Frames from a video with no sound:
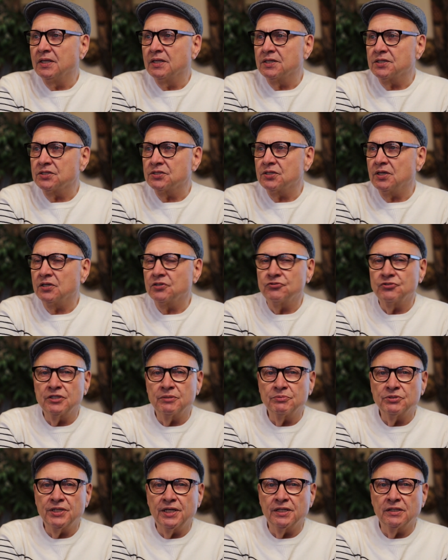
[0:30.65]
This is our dream
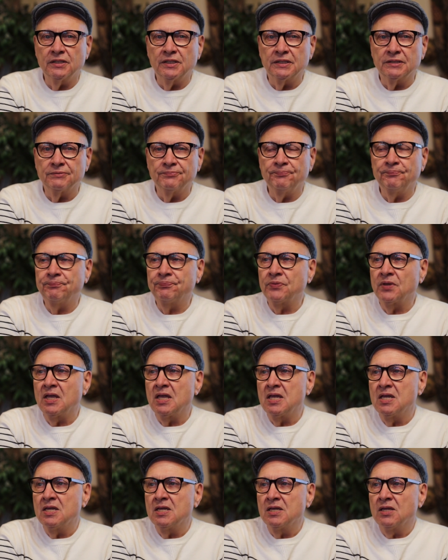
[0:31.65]
channel, and
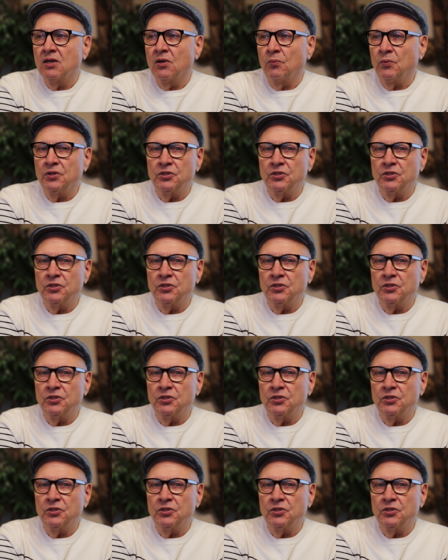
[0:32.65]
we